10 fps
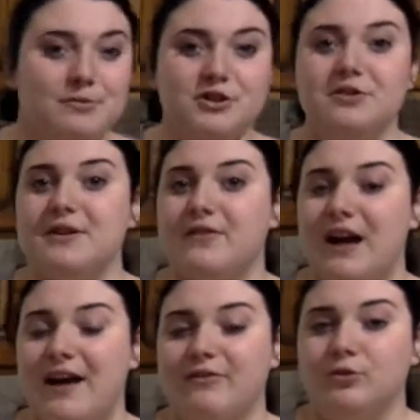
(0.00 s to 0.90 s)
so you never
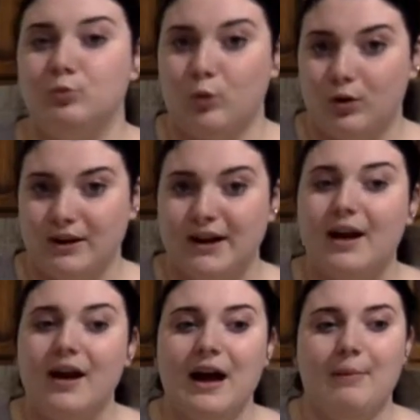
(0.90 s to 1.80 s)
have to worry
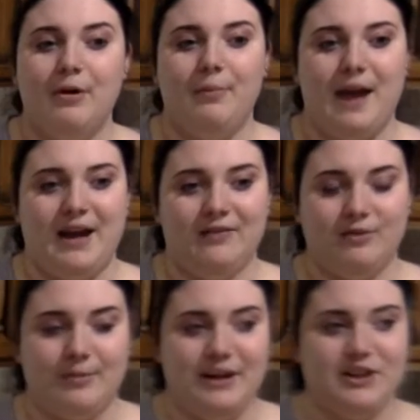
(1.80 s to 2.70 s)
about paying
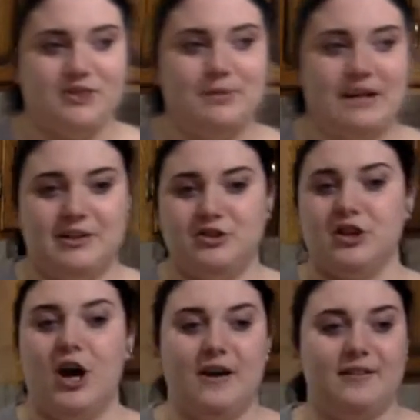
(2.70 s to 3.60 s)
for maintenance because you're
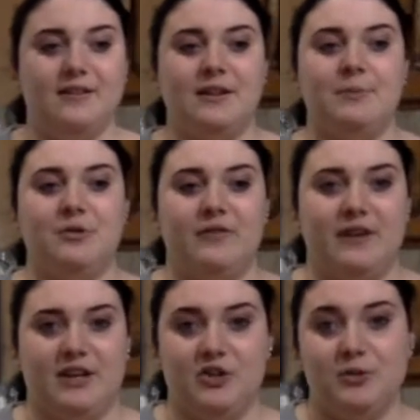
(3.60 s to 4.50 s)
constantly moving
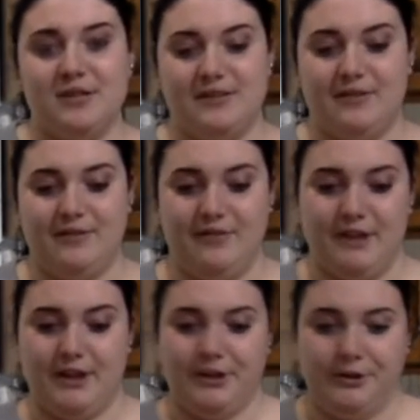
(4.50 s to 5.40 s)
into a different
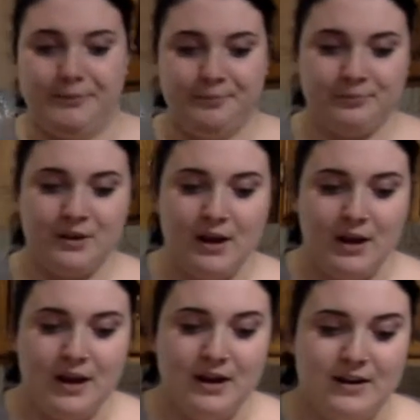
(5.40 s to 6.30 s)
vehicle.
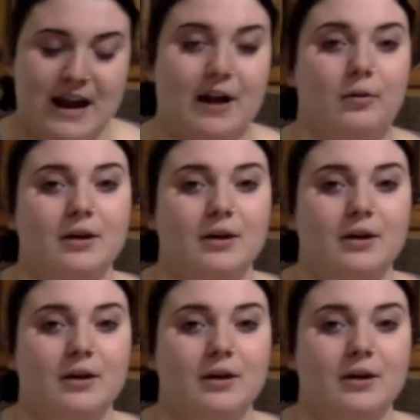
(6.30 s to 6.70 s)
Now,